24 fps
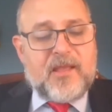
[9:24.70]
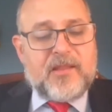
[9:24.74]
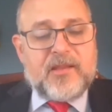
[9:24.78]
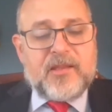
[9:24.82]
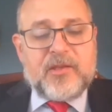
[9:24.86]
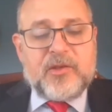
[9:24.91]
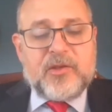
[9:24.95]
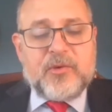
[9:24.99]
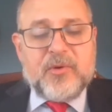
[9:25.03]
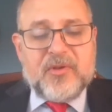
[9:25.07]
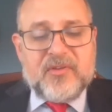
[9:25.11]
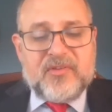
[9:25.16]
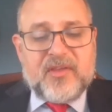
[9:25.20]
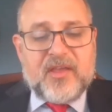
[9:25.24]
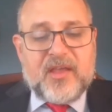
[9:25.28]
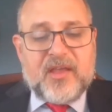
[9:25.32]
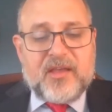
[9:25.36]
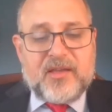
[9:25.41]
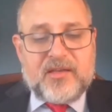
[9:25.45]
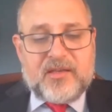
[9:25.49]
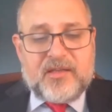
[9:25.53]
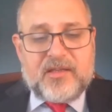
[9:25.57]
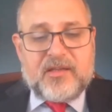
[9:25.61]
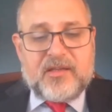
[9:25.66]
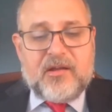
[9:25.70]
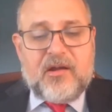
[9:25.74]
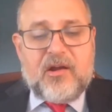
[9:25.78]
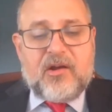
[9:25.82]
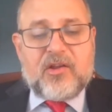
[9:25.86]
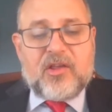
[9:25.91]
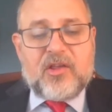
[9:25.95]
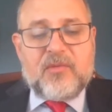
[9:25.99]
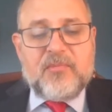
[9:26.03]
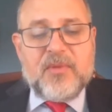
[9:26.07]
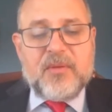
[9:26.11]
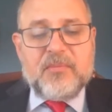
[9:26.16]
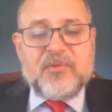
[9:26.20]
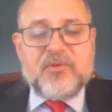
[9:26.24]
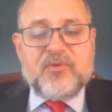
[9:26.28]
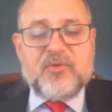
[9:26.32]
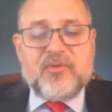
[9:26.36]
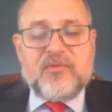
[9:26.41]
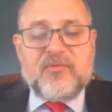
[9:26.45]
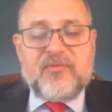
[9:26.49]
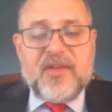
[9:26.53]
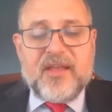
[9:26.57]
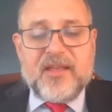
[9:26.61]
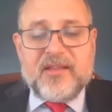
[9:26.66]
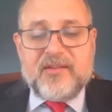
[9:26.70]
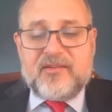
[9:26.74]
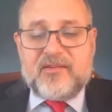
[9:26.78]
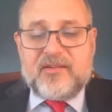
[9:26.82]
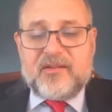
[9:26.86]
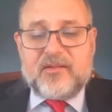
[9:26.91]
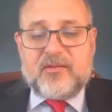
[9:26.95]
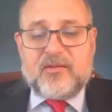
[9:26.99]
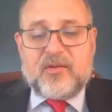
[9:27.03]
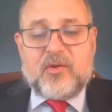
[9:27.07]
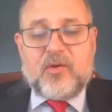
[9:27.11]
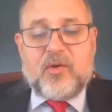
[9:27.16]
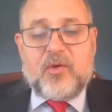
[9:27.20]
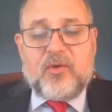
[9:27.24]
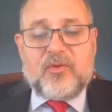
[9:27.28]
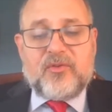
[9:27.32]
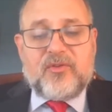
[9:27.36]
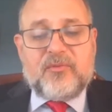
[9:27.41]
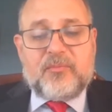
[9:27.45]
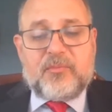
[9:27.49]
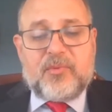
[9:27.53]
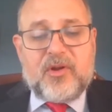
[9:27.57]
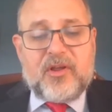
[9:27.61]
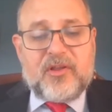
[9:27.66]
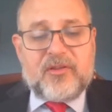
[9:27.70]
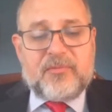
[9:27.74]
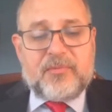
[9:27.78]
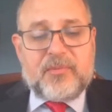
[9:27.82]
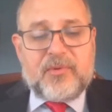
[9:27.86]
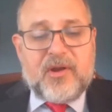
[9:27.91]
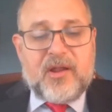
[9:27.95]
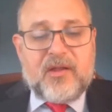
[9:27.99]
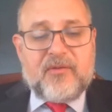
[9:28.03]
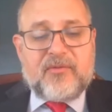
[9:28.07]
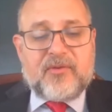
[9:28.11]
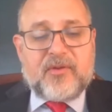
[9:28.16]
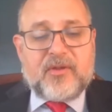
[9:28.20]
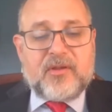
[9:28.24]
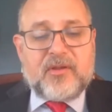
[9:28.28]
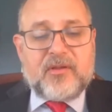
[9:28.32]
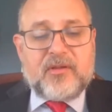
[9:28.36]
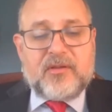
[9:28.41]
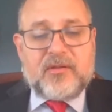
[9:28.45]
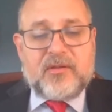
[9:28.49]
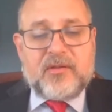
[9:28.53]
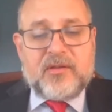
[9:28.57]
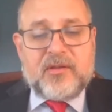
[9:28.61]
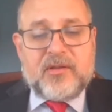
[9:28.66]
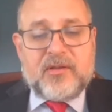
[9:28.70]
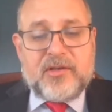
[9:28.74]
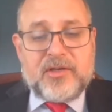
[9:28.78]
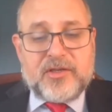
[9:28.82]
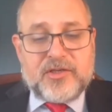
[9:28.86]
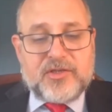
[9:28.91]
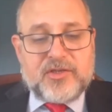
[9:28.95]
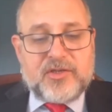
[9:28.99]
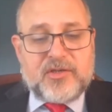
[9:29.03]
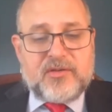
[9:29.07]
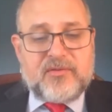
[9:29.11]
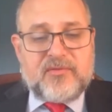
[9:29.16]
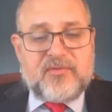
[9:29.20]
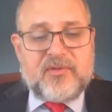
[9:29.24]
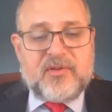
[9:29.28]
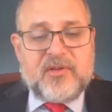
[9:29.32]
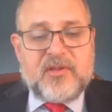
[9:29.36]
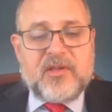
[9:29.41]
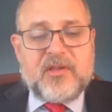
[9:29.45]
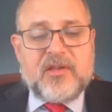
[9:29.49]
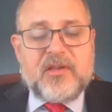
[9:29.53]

And at USAID, our commitment to advancing the goals of Prosper Africa initiative